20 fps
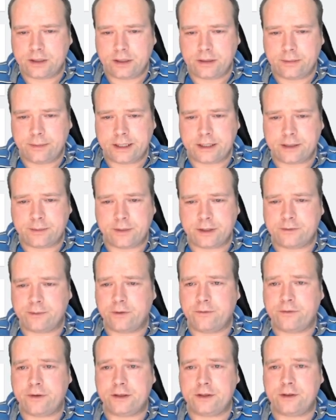It makes it much
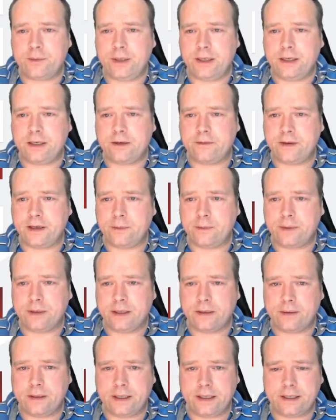more fun to be a developer
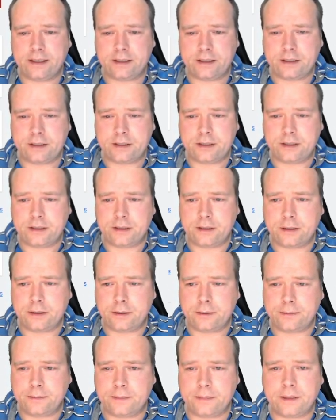nowadays.
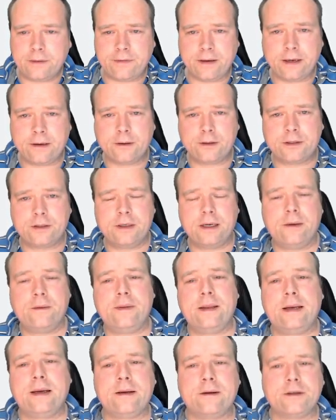I think also now
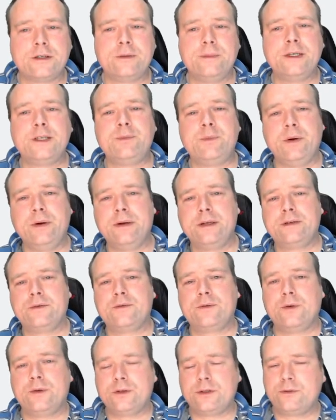that I got some experience,
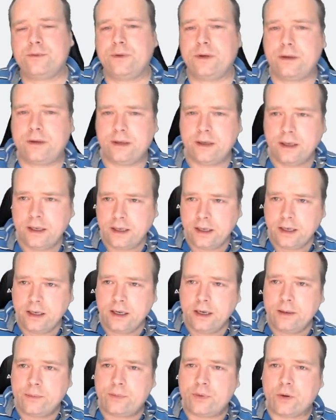of course, with
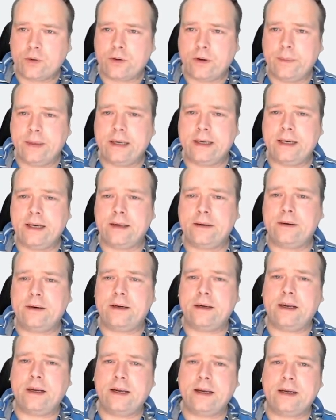programming in
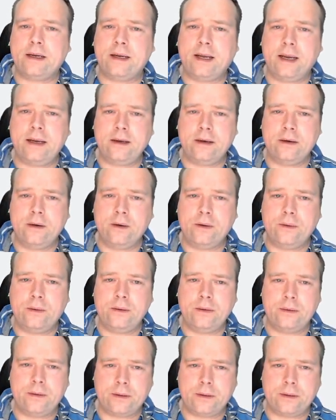general, I kind of know.